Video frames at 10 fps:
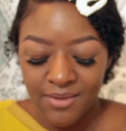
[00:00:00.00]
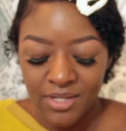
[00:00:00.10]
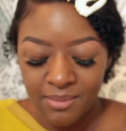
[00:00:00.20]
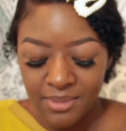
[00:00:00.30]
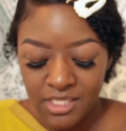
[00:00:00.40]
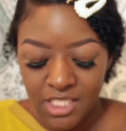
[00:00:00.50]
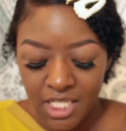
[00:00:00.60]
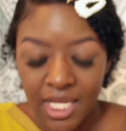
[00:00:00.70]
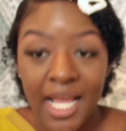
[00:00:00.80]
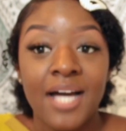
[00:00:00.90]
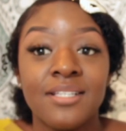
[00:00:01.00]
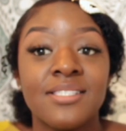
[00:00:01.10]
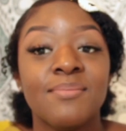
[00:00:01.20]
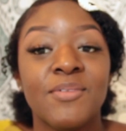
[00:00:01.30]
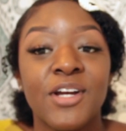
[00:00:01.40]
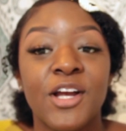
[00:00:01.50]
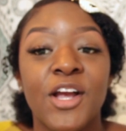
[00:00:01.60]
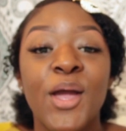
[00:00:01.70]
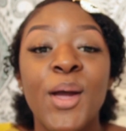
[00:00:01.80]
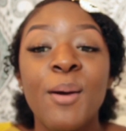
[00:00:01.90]
We're going to be checking out some of her
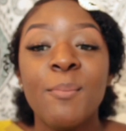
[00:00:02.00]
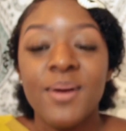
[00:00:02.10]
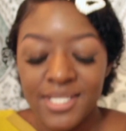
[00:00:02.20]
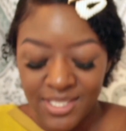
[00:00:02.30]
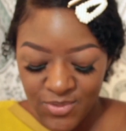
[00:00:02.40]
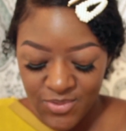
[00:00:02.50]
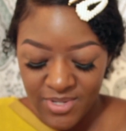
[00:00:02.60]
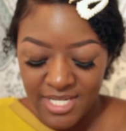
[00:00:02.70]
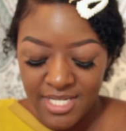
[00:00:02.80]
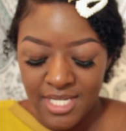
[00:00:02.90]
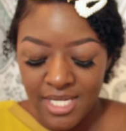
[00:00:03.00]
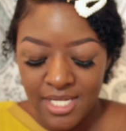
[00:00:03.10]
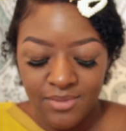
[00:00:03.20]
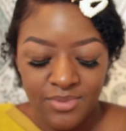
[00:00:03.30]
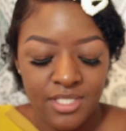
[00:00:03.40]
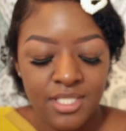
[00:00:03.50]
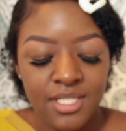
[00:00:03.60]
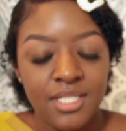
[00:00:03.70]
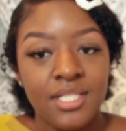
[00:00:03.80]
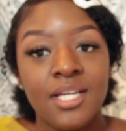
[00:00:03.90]
press-on, and we're just
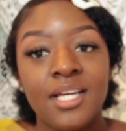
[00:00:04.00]
going to